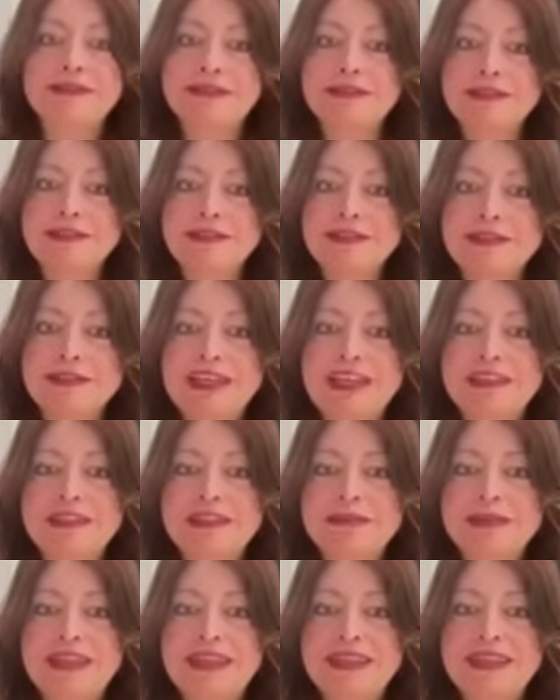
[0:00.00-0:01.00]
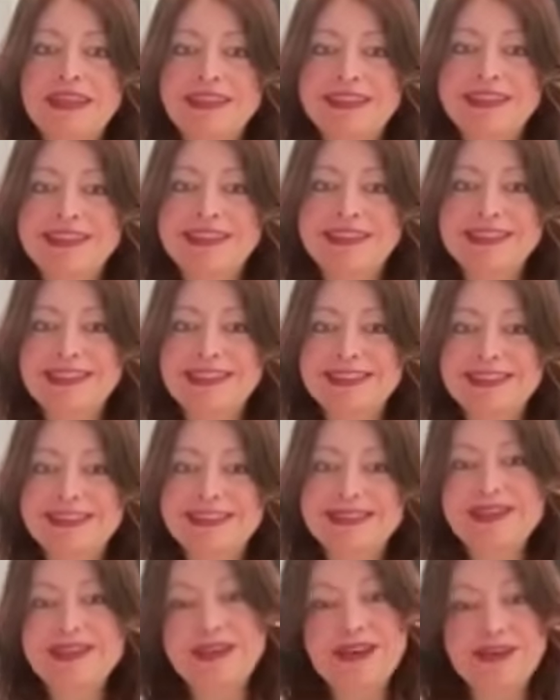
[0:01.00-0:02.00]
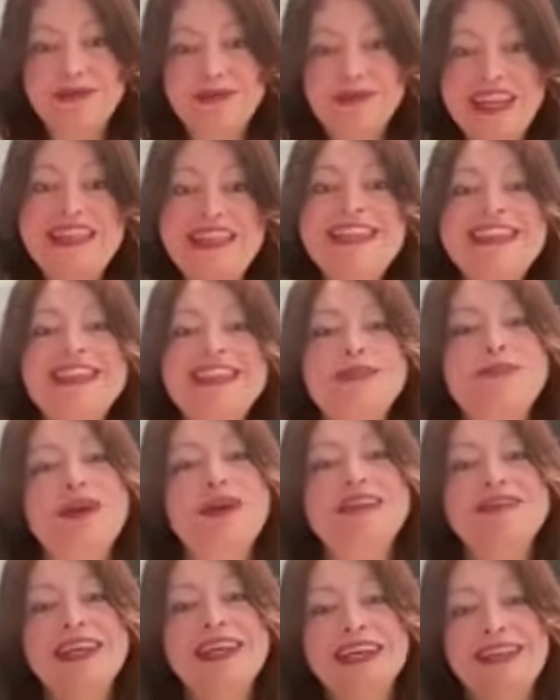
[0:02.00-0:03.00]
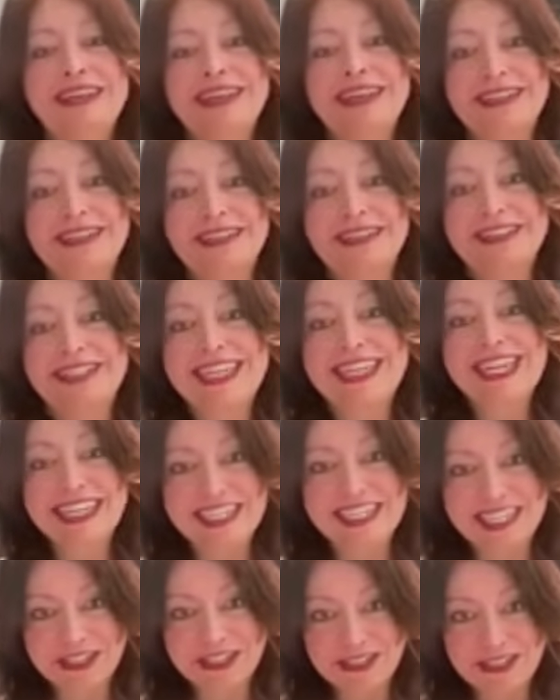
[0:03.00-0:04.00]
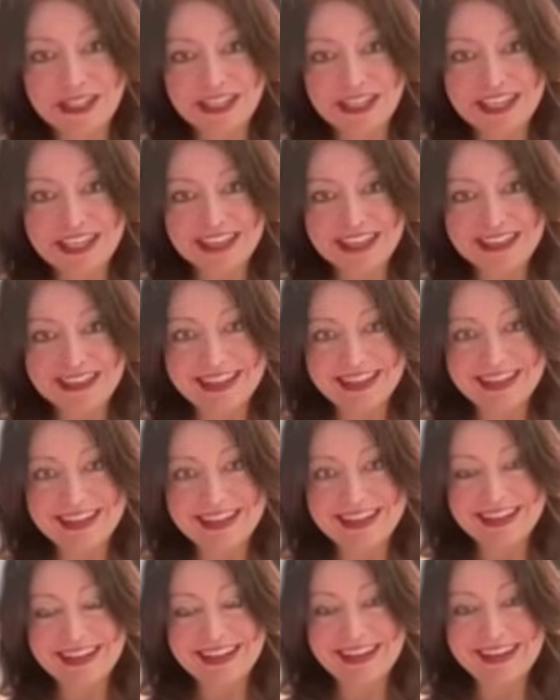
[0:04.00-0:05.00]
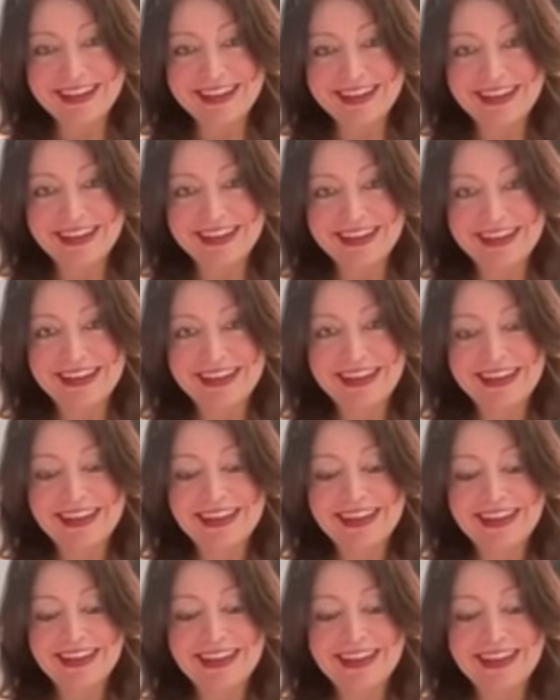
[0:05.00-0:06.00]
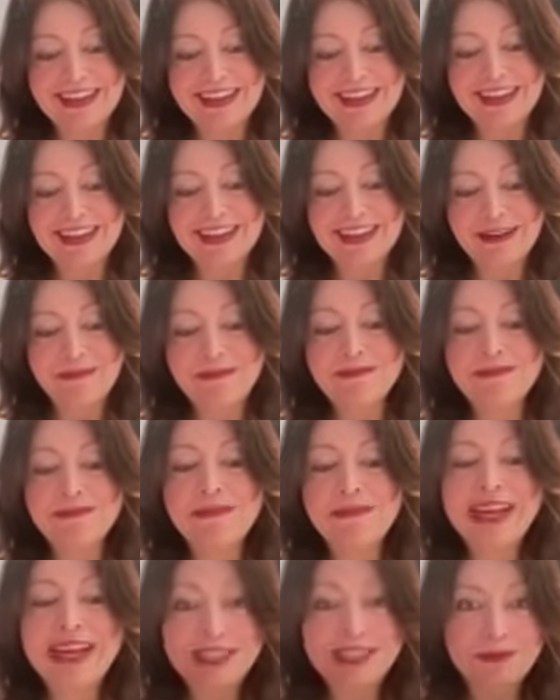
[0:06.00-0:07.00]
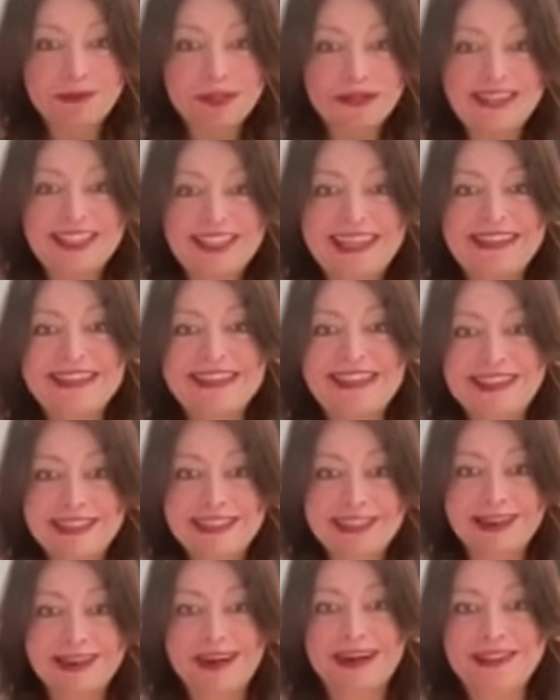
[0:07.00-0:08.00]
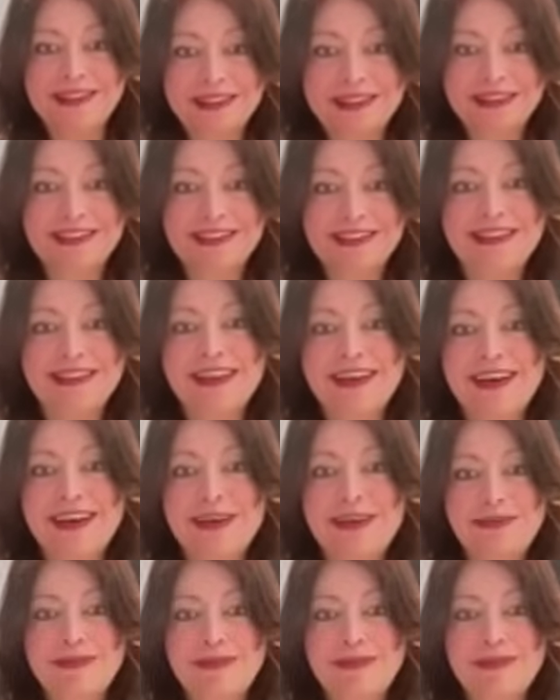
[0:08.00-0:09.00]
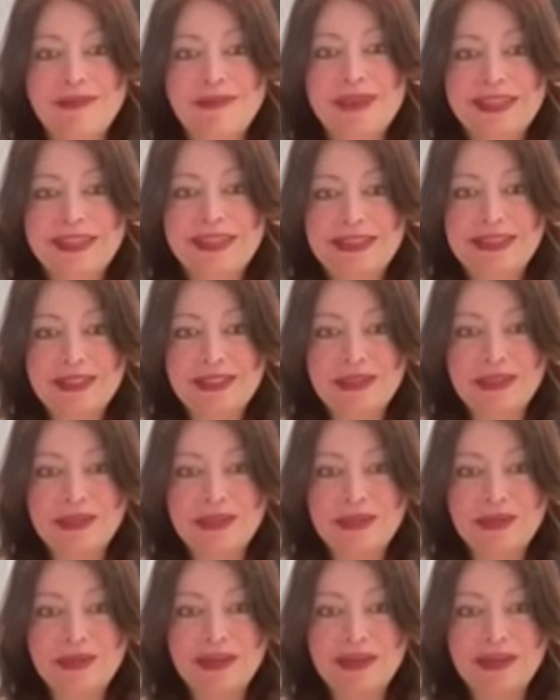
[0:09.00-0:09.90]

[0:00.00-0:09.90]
you're telling me this is, you know, and this is part of the deconditioning that I think my spirit at least sought, um, was to